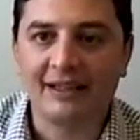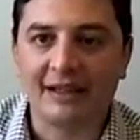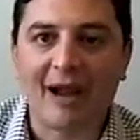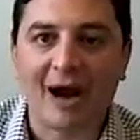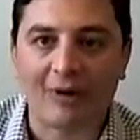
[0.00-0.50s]

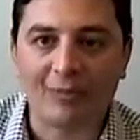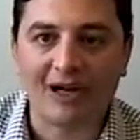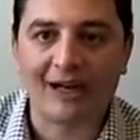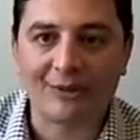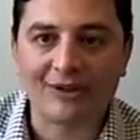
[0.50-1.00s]
the power
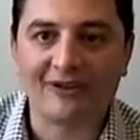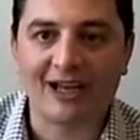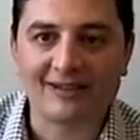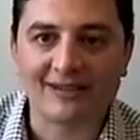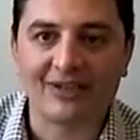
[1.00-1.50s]
behind what you
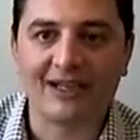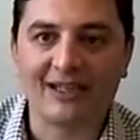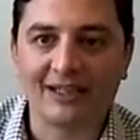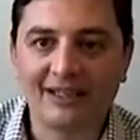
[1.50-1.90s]
guys have done.